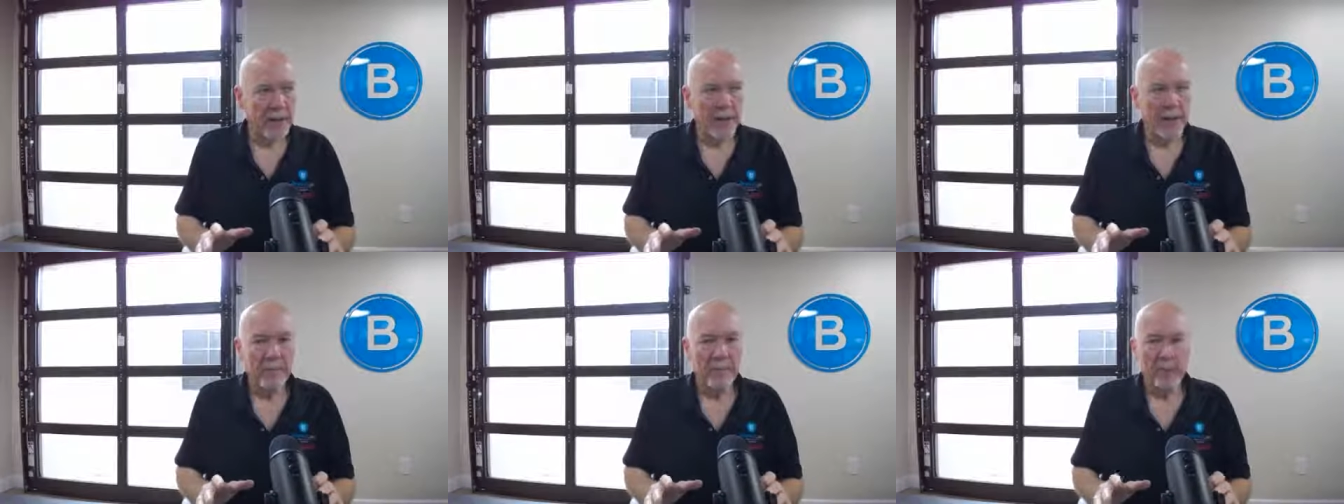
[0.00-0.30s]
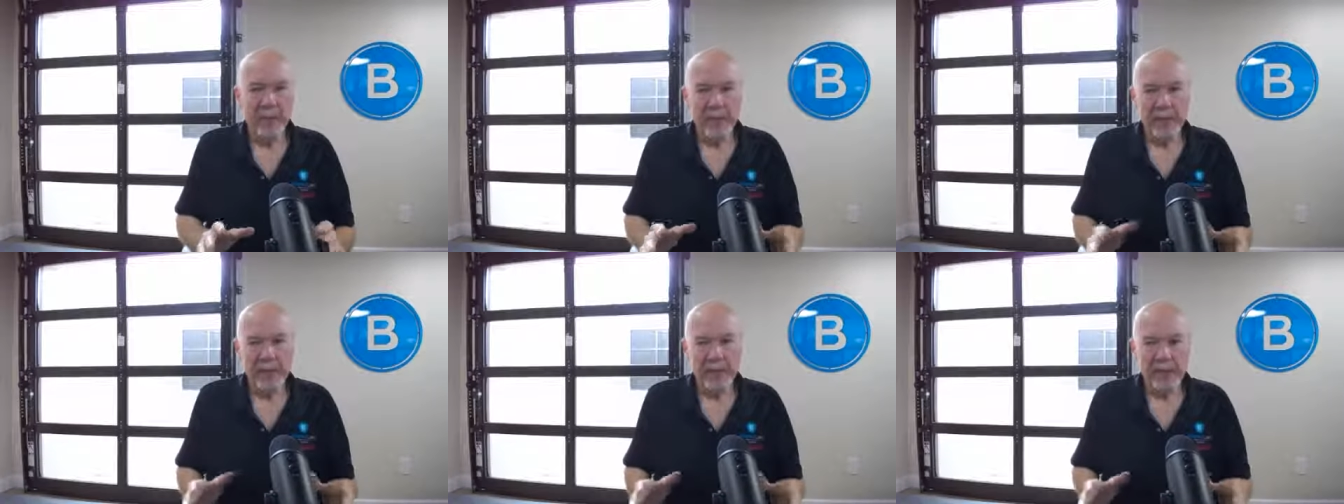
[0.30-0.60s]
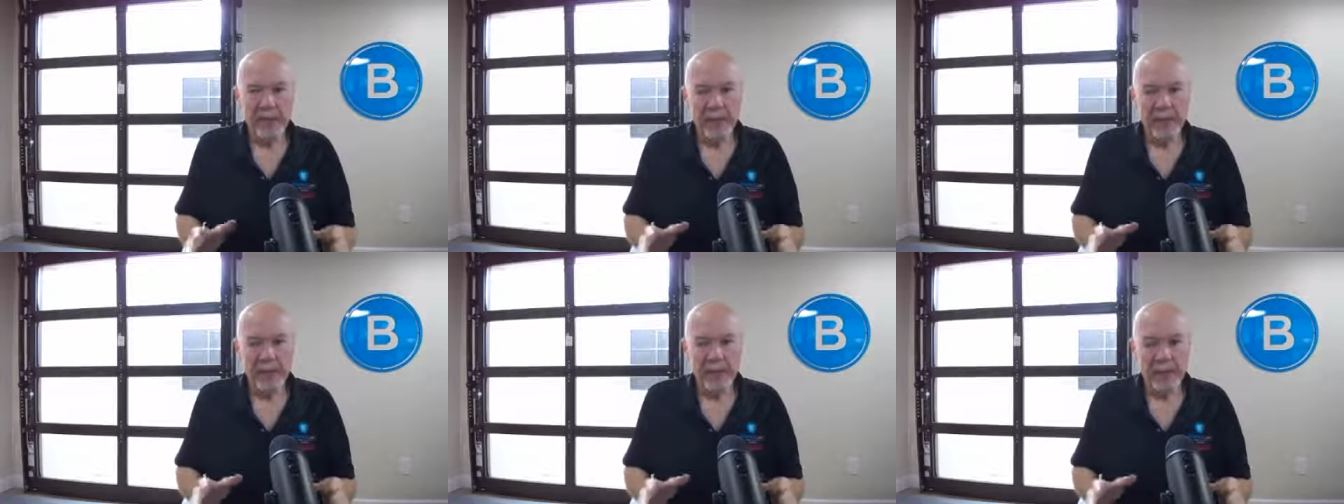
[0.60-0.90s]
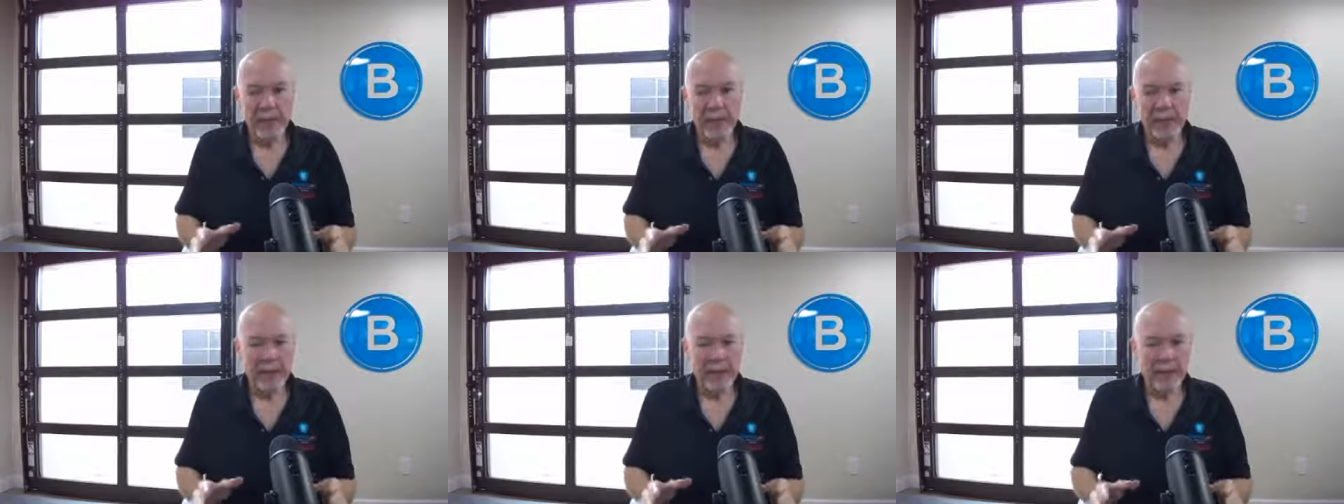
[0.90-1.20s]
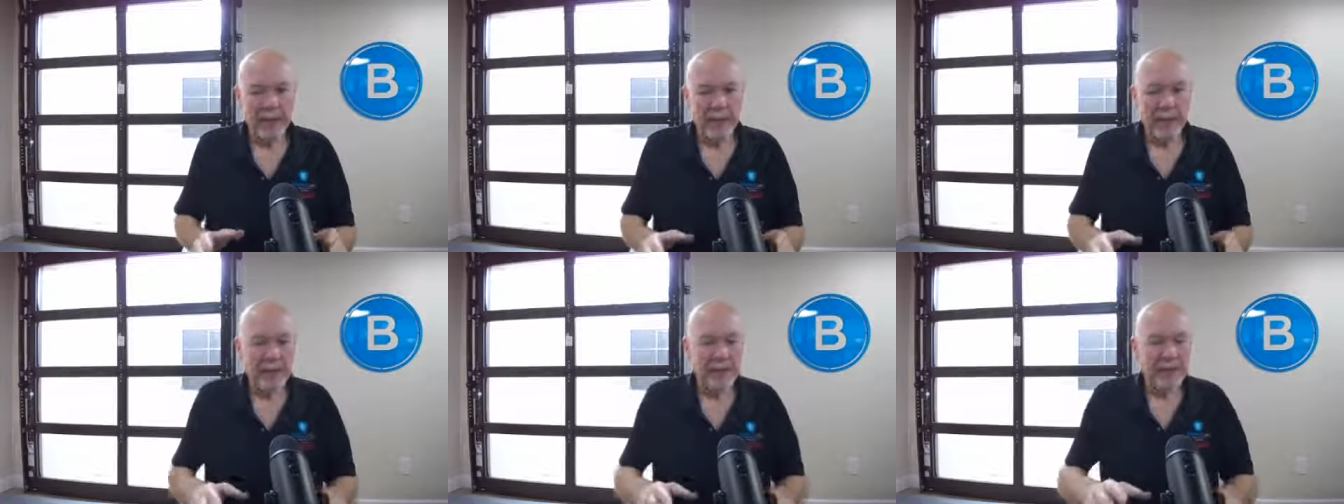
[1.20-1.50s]
I put a message out
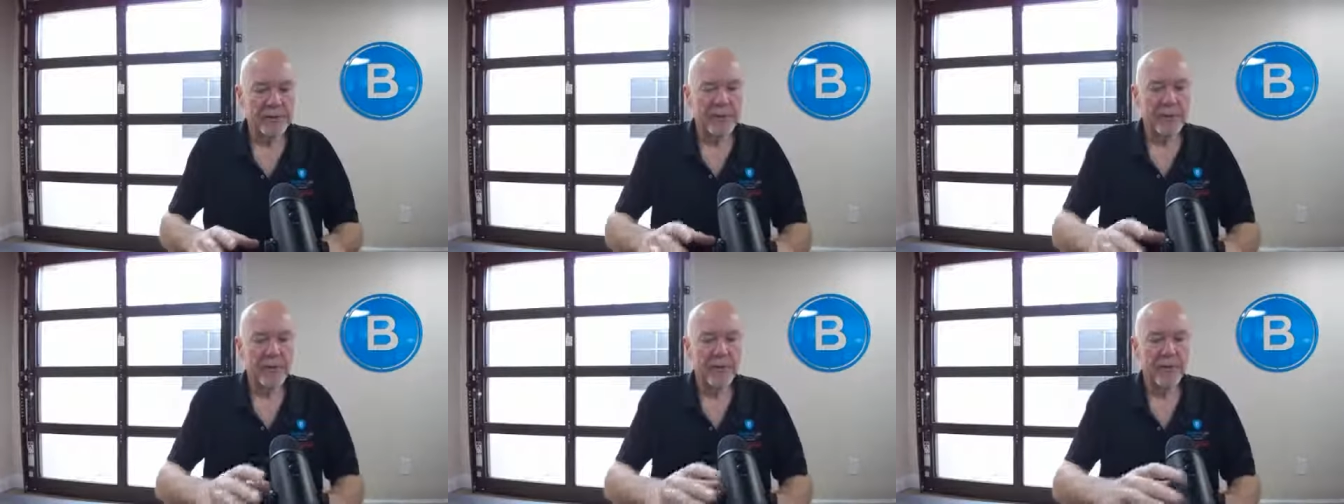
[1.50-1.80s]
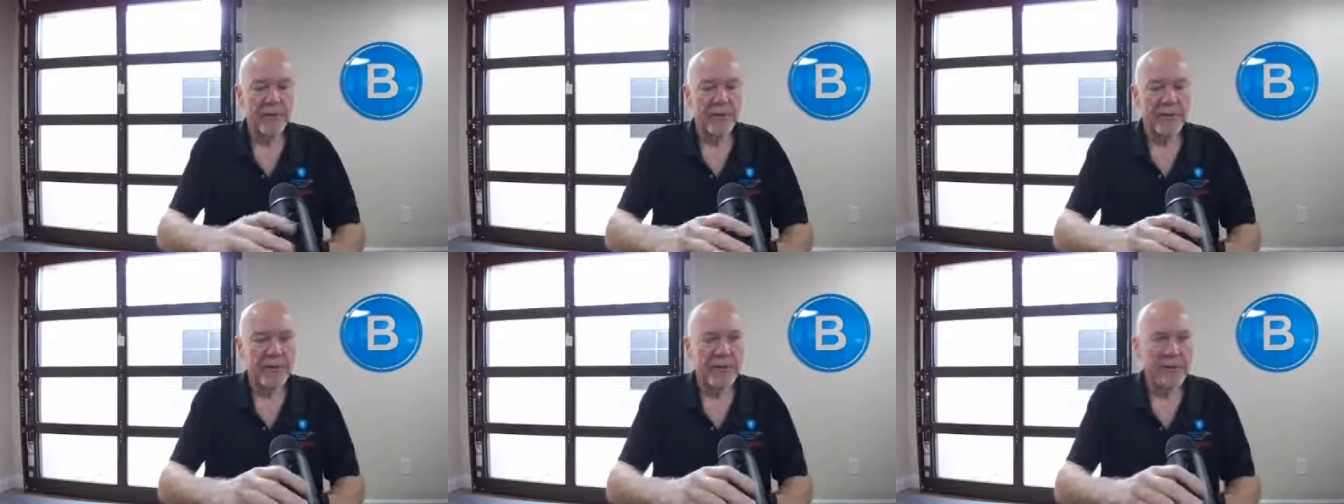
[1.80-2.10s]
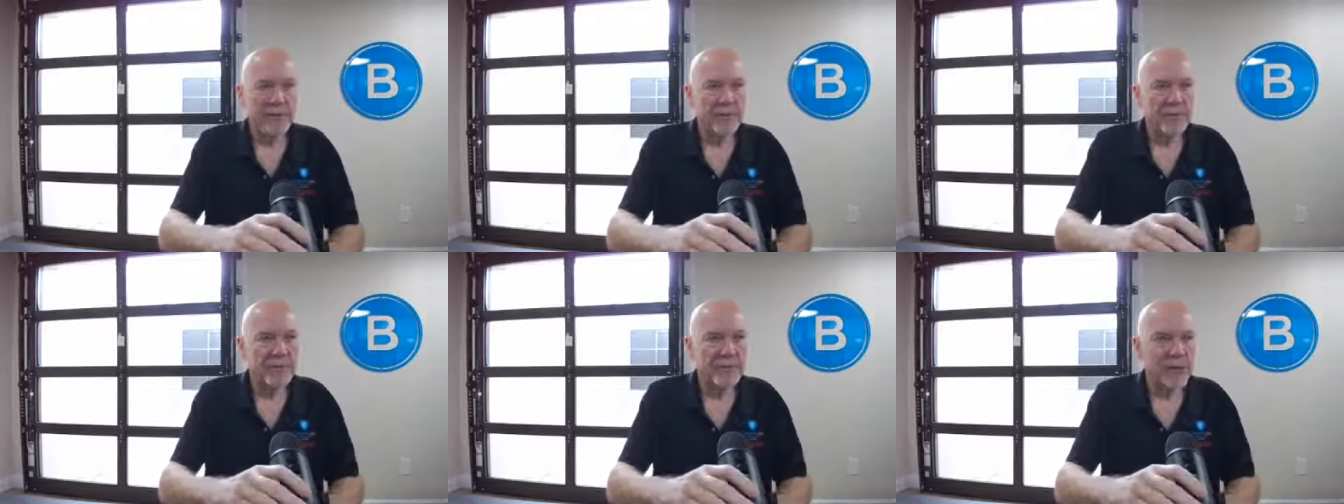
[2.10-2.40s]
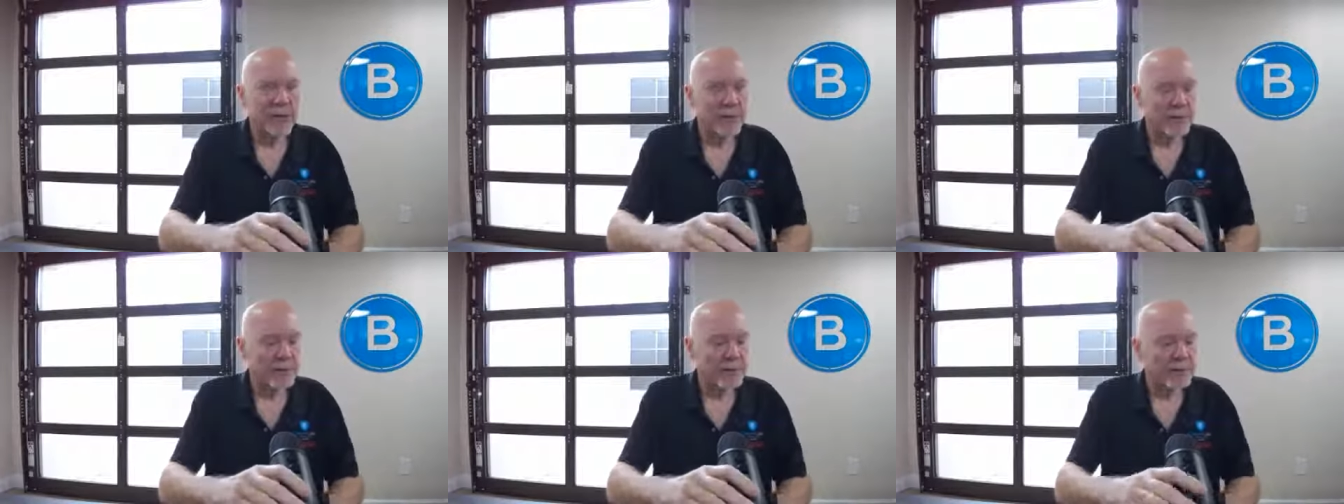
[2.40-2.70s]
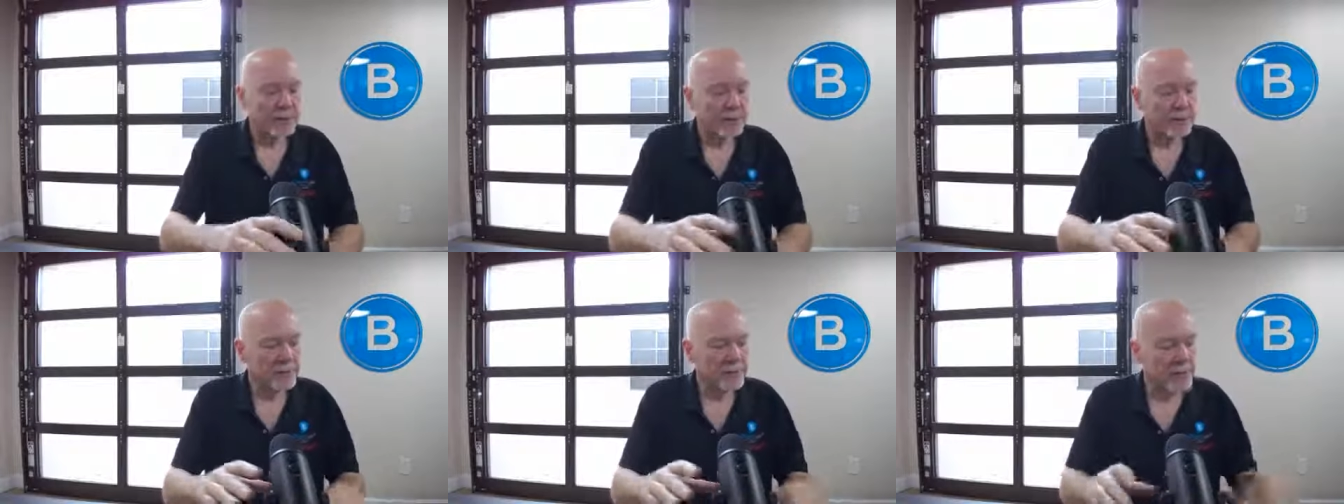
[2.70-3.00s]
there to some of our case
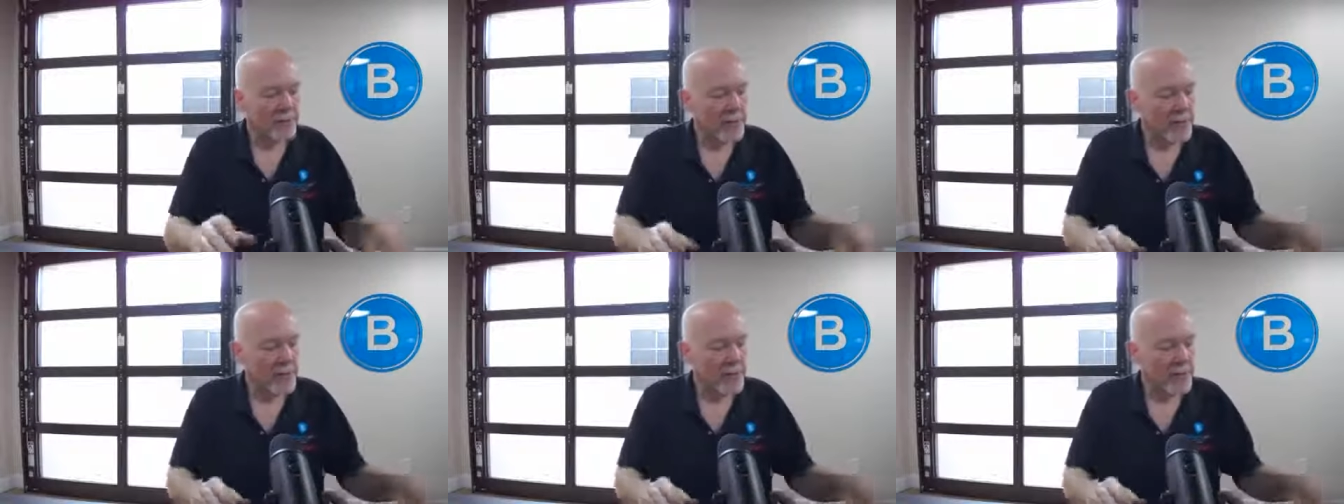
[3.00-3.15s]
managers,